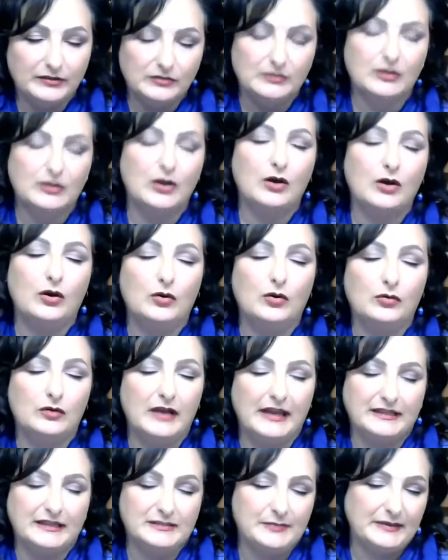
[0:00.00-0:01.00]
no
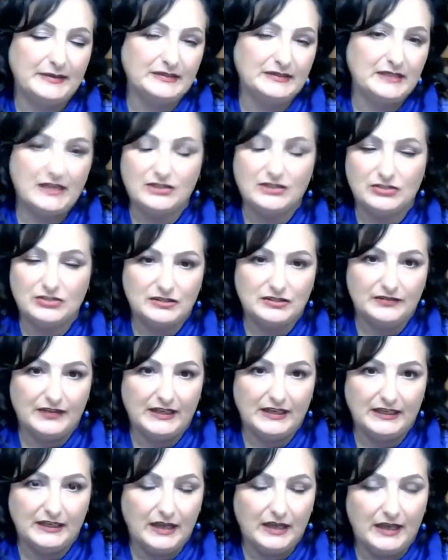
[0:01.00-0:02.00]
expectations of
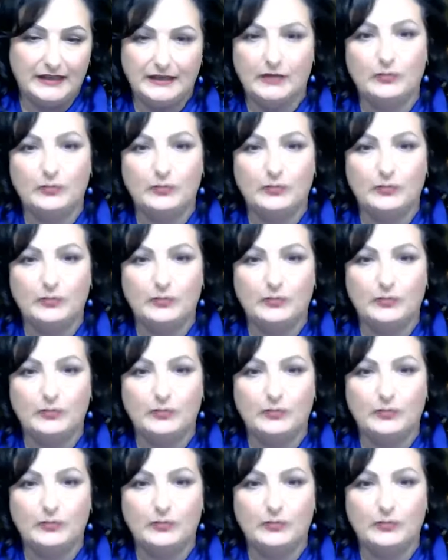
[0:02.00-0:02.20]
any kind.